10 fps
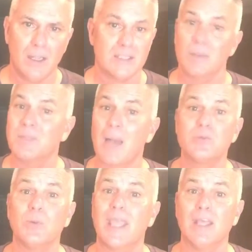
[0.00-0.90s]
And
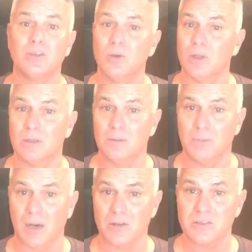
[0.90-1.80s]
sometimes we can't do it
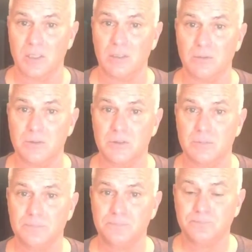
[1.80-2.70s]
by ourselves.
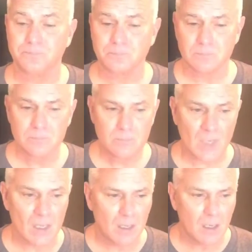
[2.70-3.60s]

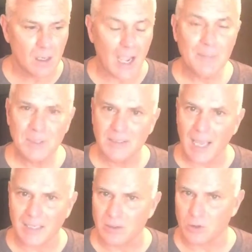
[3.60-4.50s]
I'd been
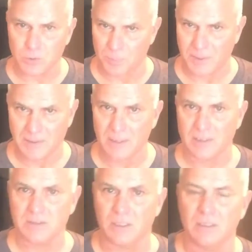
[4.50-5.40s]
diagnosed with
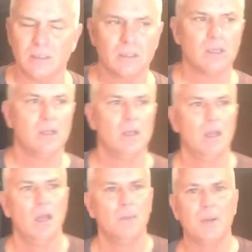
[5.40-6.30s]
PTSD.
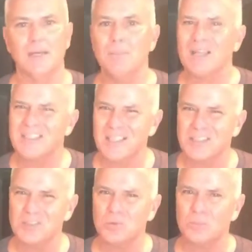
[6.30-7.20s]
But in my
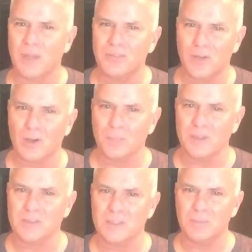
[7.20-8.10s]
sessions with my
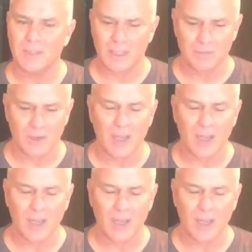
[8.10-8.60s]
therapist, it became